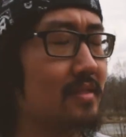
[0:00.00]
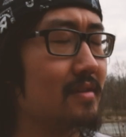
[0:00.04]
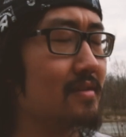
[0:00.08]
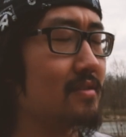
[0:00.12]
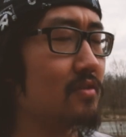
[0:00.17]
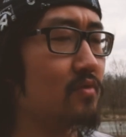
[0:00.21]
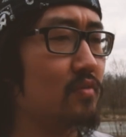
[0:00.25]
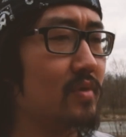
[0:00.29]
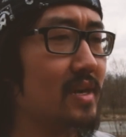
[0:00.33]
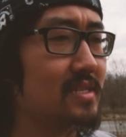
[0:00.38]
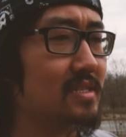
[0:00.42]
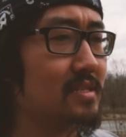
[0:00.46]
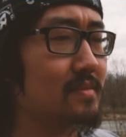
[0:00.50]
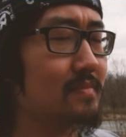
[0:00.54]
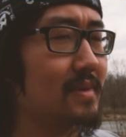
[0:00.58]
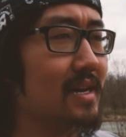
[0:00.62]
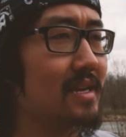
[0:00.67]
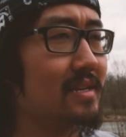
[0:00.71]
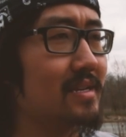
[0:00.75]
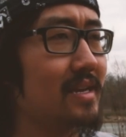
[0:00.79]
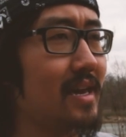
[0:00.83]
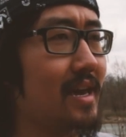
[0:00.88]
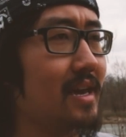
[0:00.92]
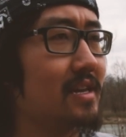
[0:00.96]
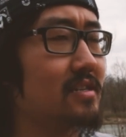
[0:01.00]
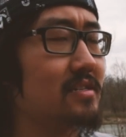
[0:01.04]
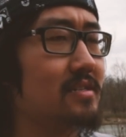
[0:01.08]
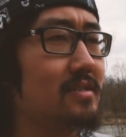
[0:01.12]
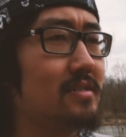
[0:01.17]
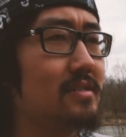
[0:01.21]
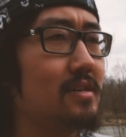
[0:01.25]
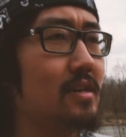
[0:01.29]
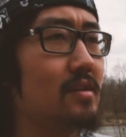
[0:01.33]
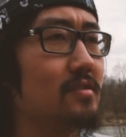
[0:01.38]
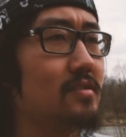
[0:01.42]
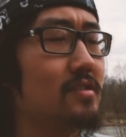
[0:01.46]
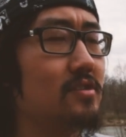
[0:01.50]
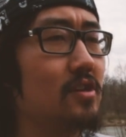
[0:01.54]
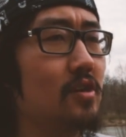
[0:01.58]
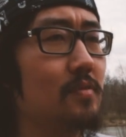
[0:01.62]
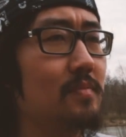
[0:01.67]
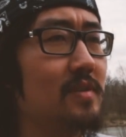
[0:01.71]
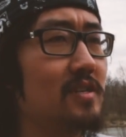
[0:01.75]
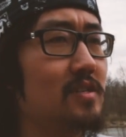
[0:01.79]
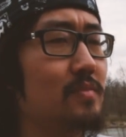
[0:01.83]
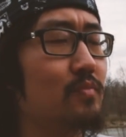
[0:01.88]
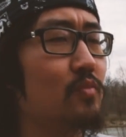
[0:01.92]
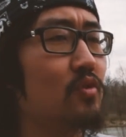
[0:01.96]
then the rest of my day just goes so
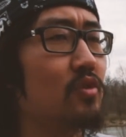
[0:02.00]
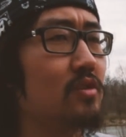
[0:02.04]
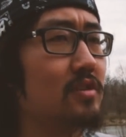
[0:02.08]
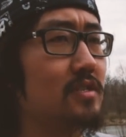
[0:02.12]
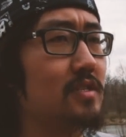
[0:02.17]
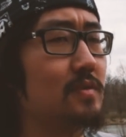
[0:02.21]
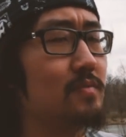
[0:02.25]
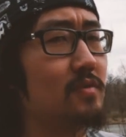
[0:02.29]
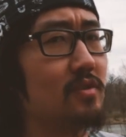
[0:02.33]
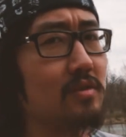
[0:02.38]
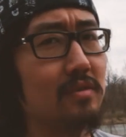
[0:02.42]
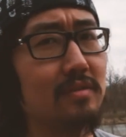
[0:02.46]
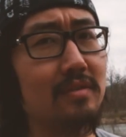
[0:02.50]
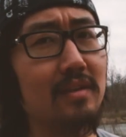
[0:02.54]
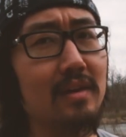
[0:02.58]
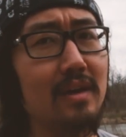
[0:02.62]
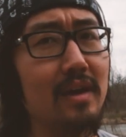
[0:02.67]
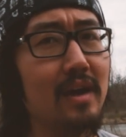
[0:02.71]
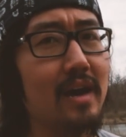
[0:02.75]
much more smooth.